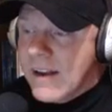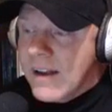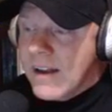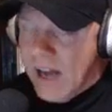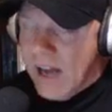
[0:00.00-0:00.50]

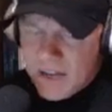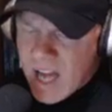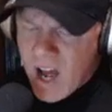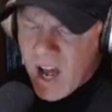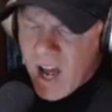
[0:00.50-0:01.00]

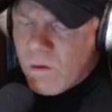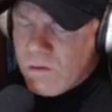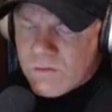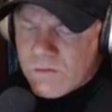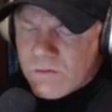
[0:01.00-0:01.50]

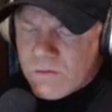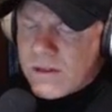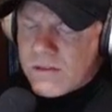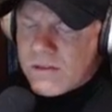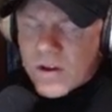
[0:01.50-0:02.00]
No,
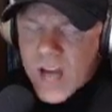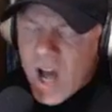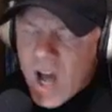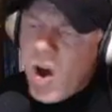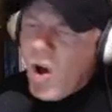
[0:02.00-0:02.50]
Ron,
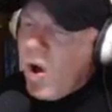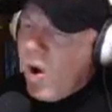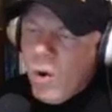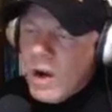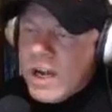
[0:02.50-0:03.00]

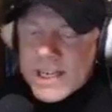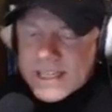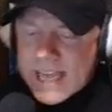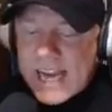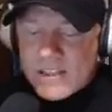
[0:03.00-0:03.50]
no.
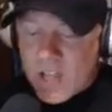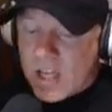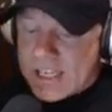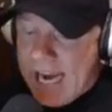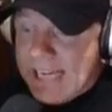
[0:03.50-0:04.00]
Kate,
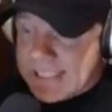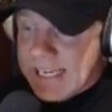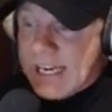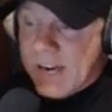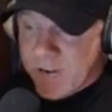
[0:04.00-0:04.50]
look,
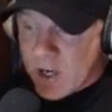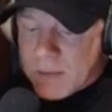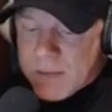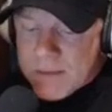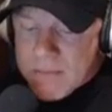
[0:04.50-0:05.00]
Casey, if you're going to
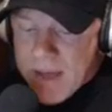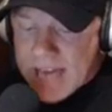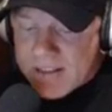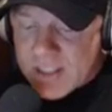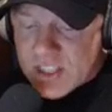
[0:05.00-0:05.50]
be the man
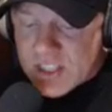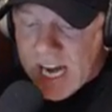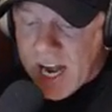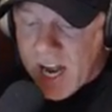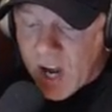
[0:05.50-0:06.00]
in the
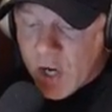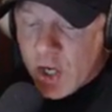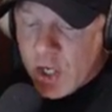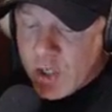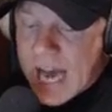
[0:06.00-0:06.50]
chair,
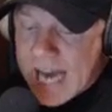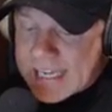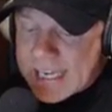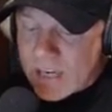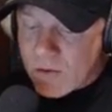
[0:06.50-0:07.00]
you got to
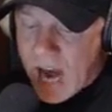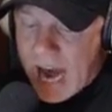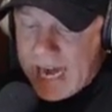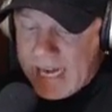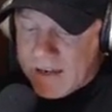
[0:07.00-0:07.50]
get it right.